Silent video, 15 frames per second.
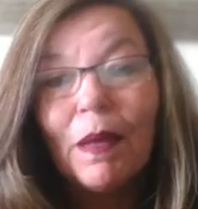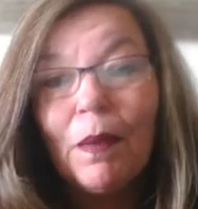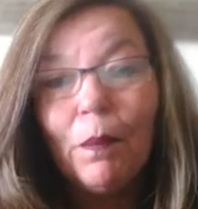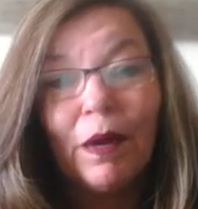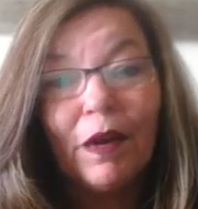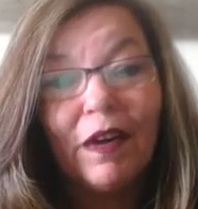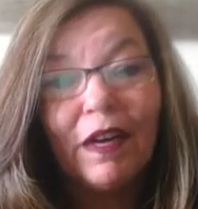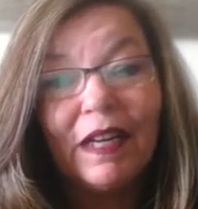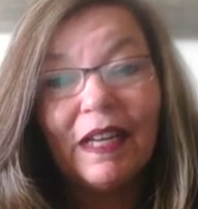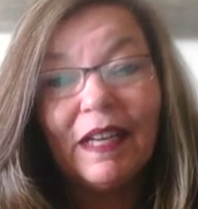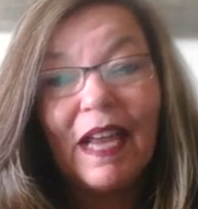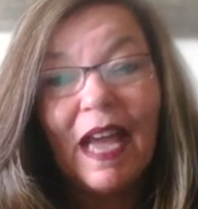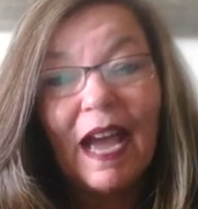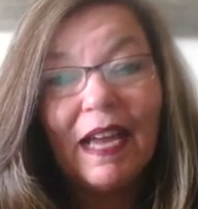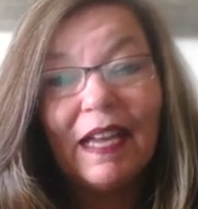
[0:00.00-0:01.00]

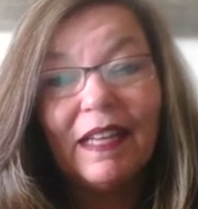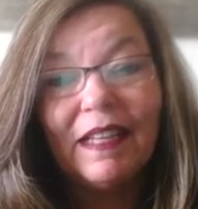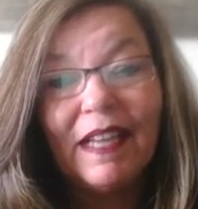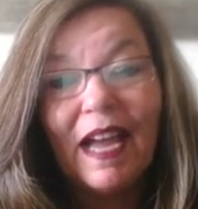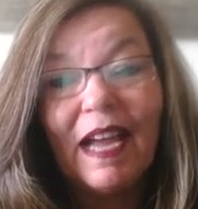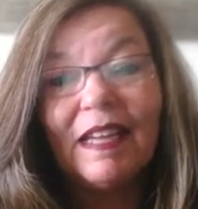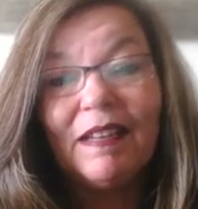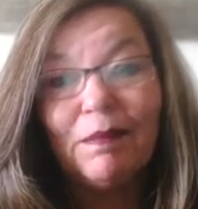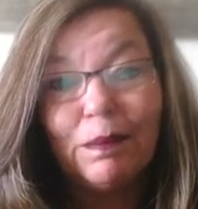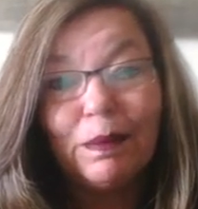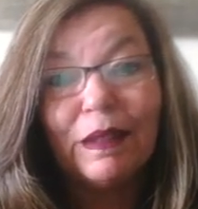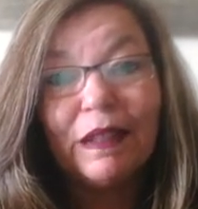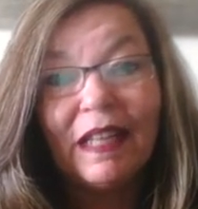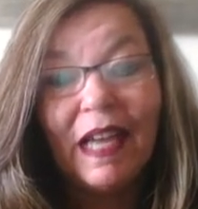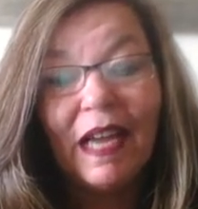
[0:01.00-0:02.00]
wherein I
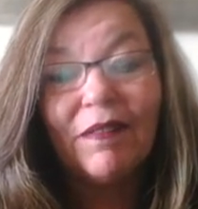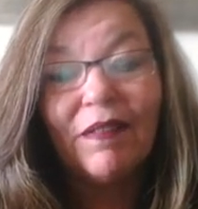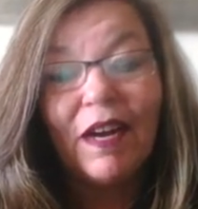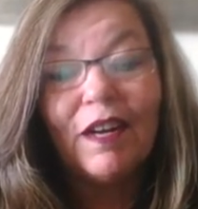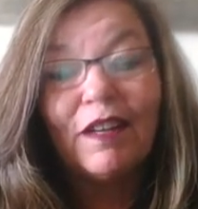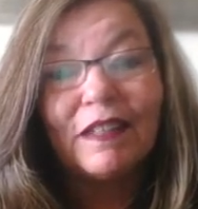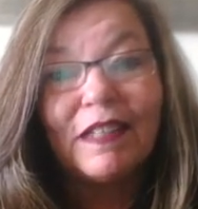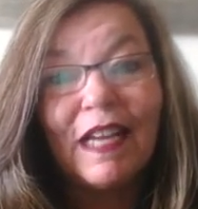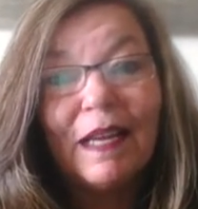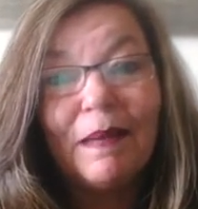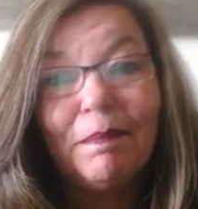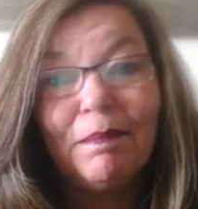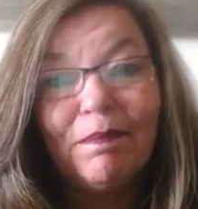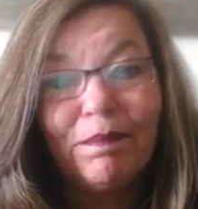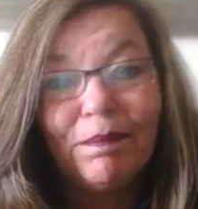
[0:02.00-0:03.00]
really have a hard
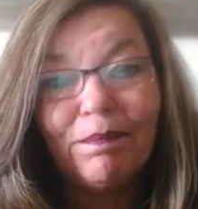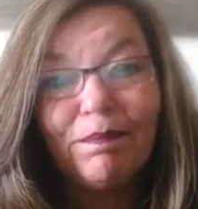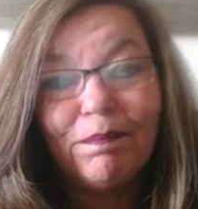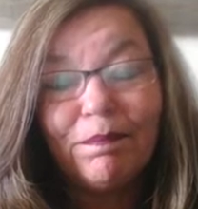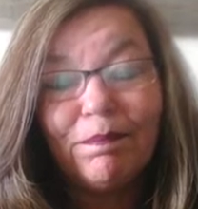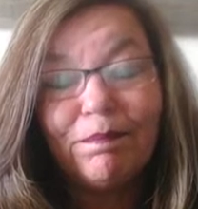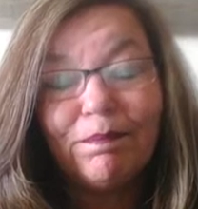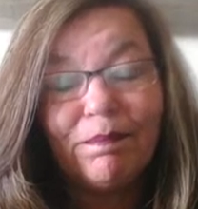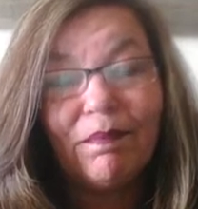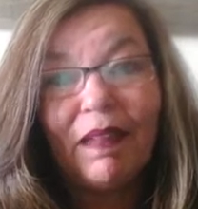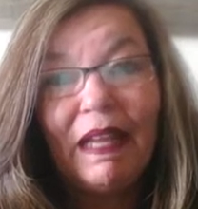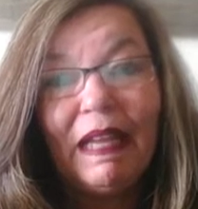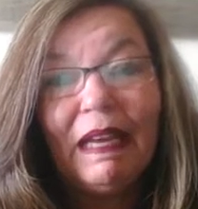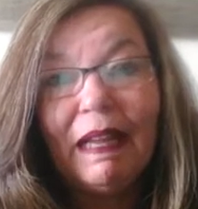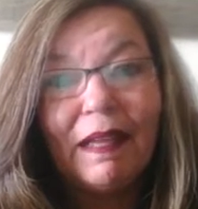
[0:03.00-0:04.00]
time
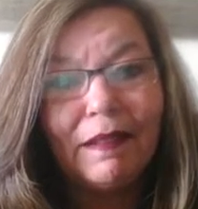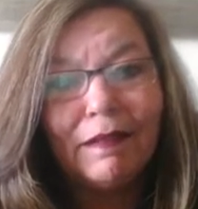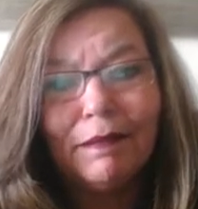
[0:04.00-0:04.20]
eating.